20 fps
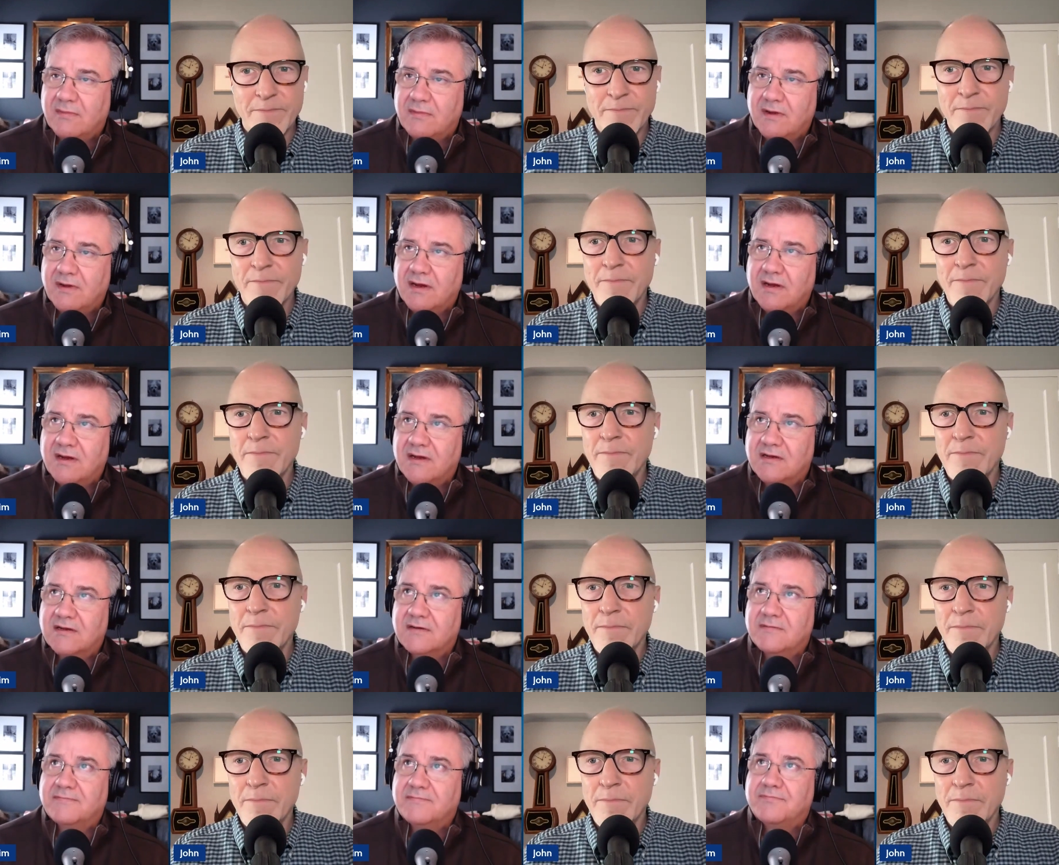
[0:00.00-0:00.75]

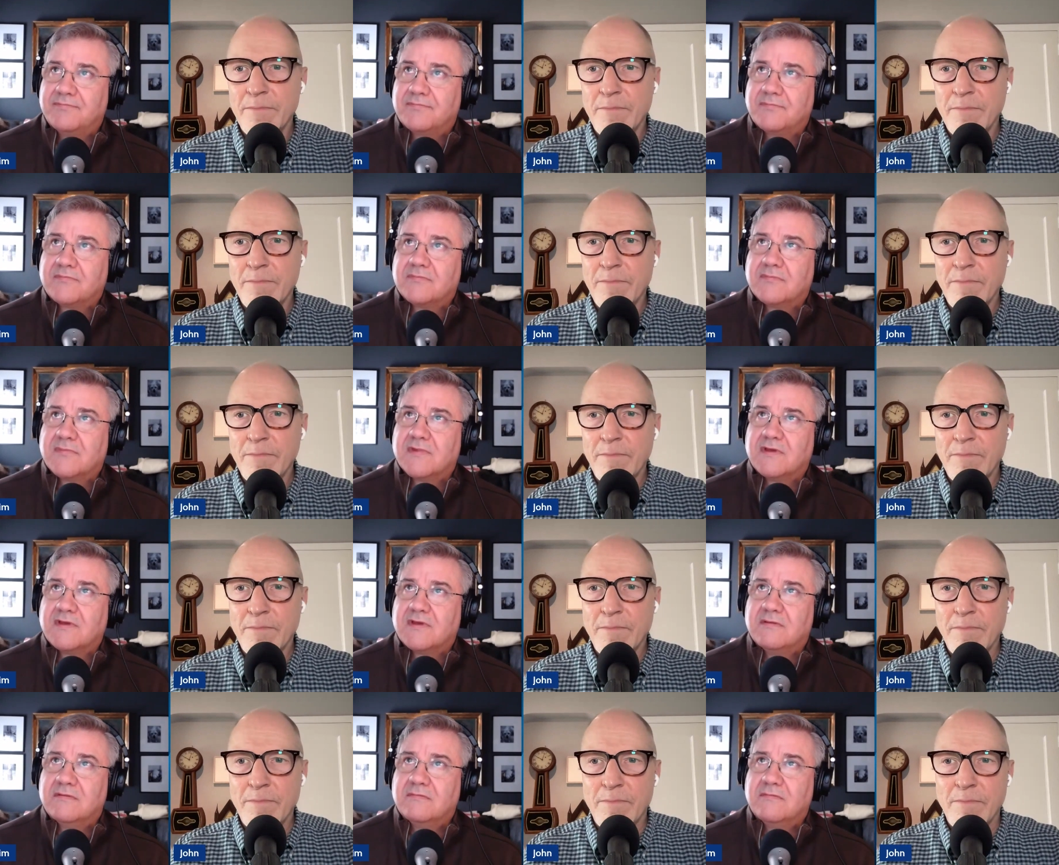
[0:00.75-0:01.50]
Speaker 1: um,
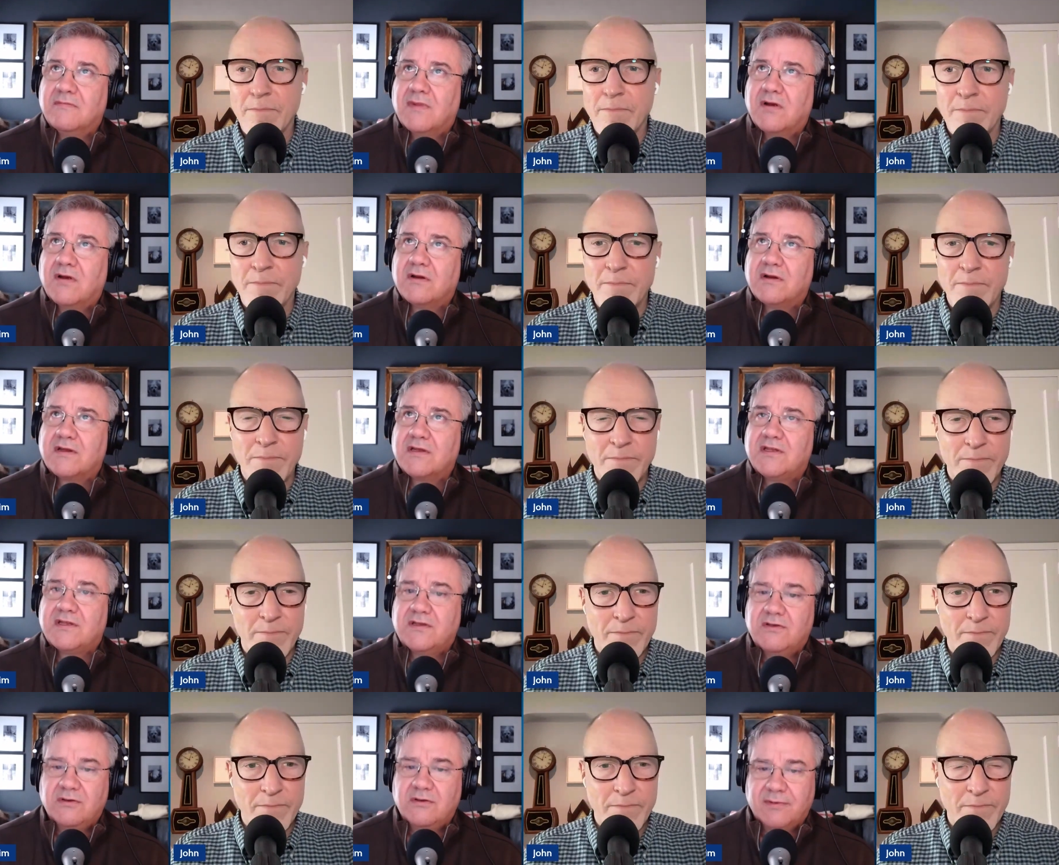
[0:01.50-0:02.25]
Mark
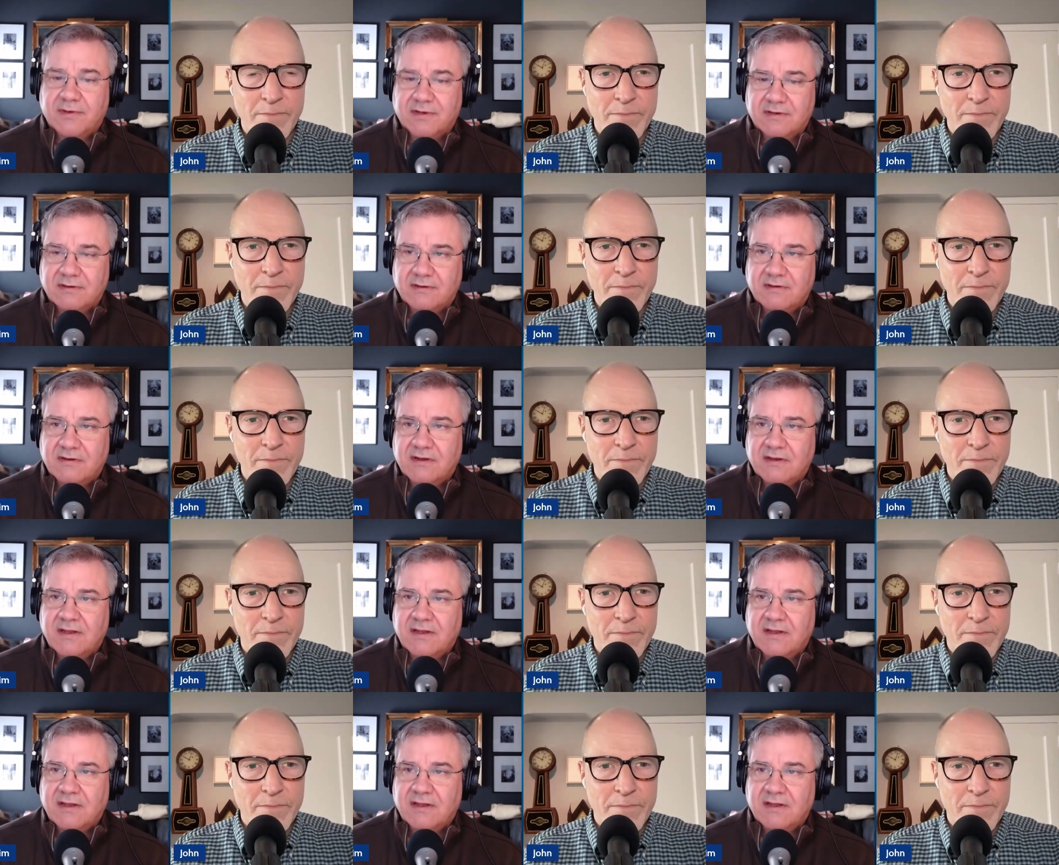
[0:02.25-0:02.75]
Cuban,